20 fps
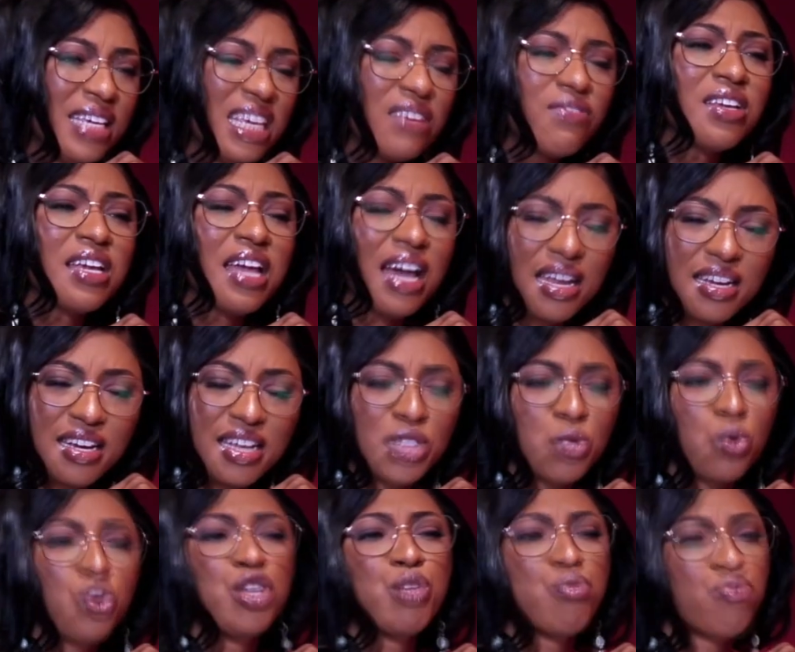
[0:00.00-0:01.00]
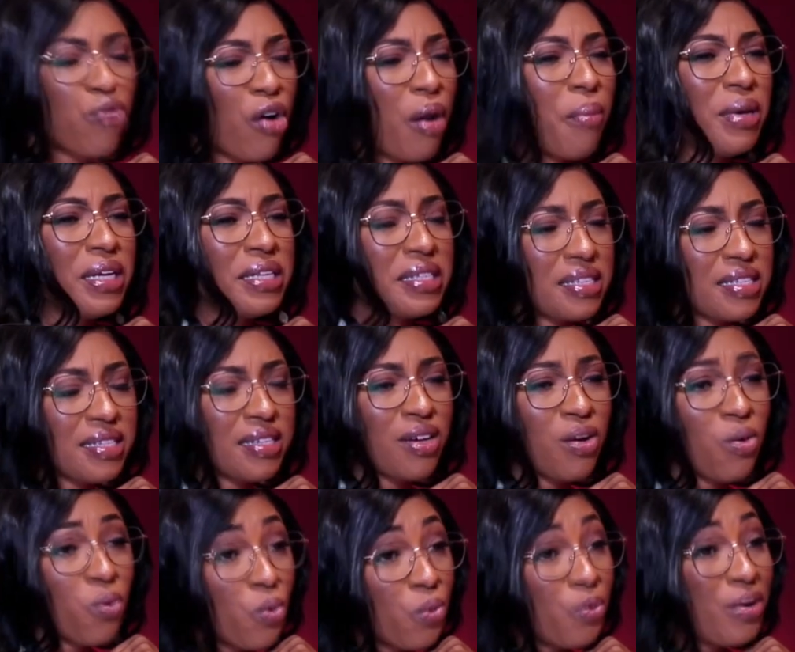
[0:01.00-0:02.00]
giving Ghanaians what you promised,
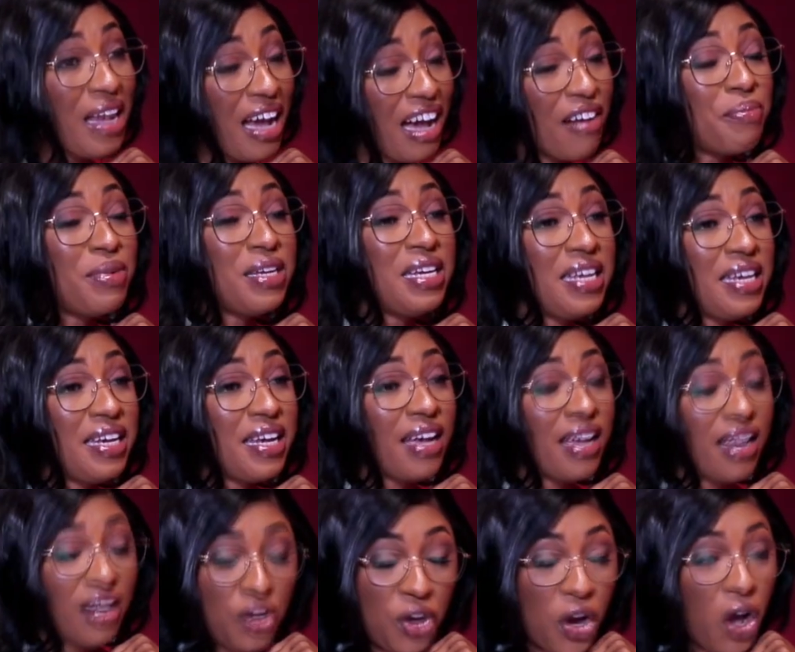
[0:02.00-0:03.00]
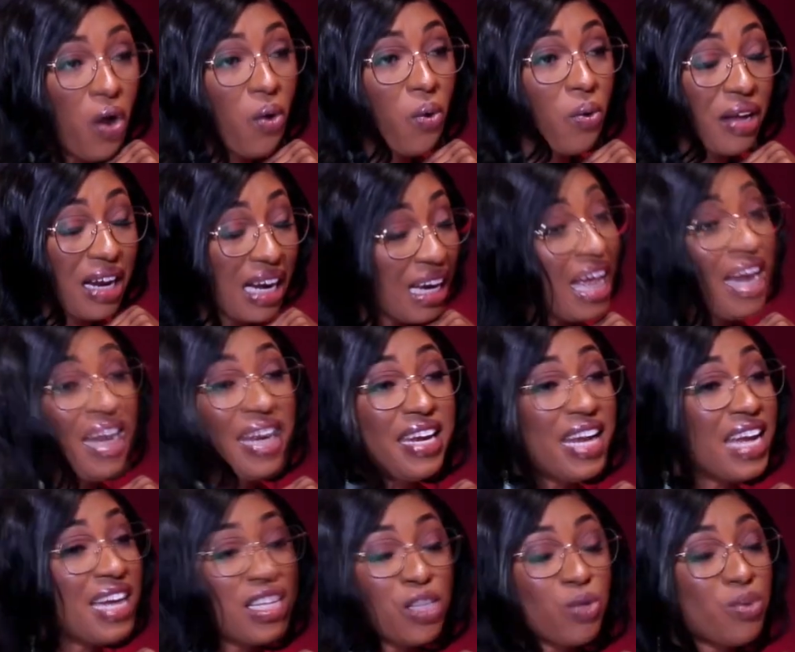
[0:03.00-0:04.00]
would we have been here? No, clearly
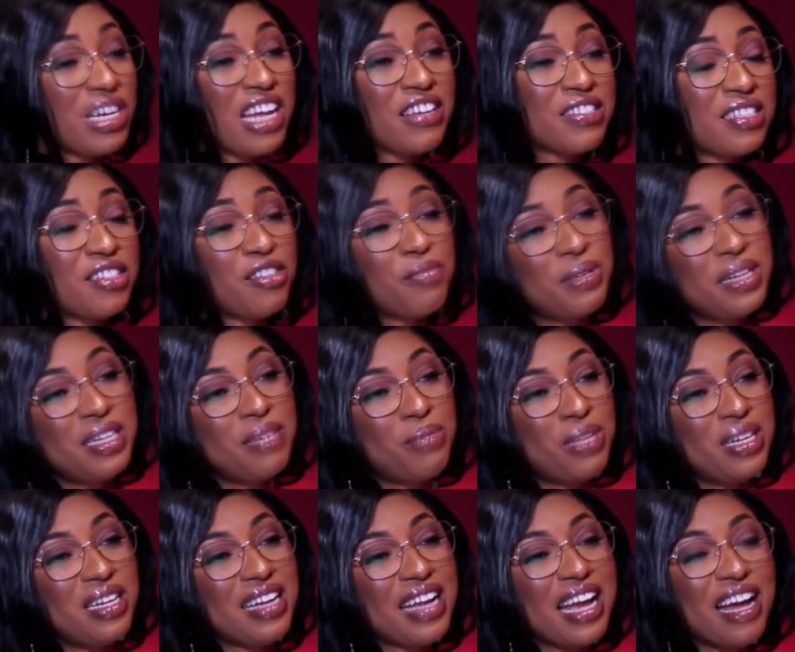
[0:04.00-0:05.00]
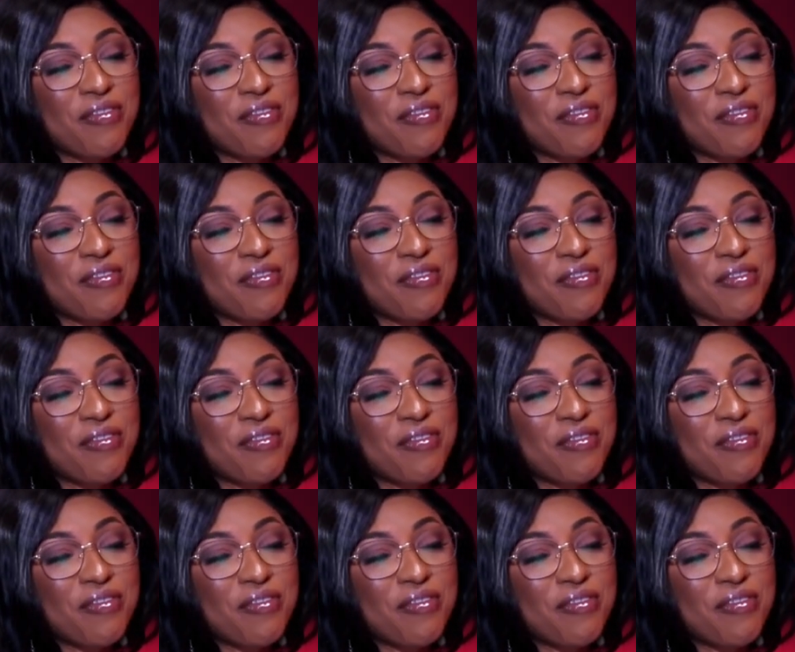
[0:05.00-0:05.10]
the NDC would have still been in